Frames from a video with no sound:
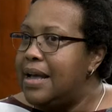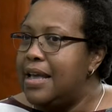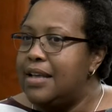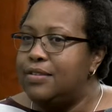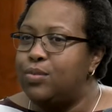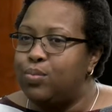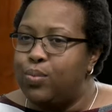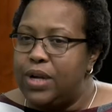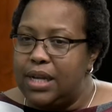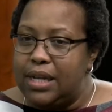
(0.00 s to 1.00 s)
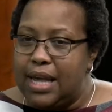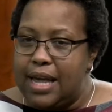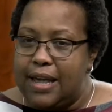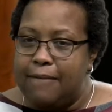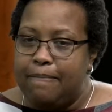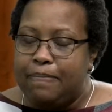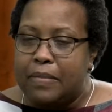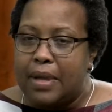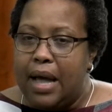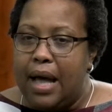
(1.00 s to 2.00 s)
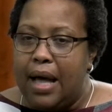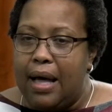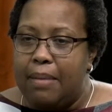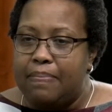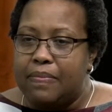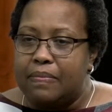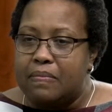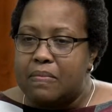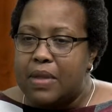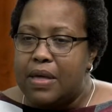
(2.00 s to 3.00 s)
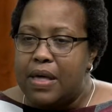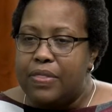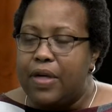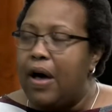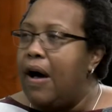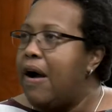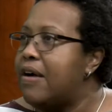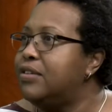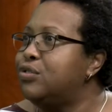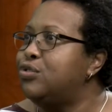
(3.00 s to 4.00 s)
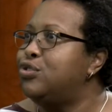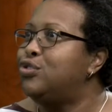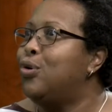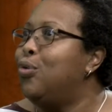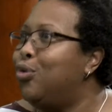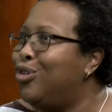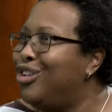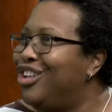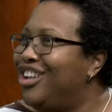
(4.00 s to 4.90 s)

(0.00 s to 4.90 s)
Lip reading: is really the heart and soul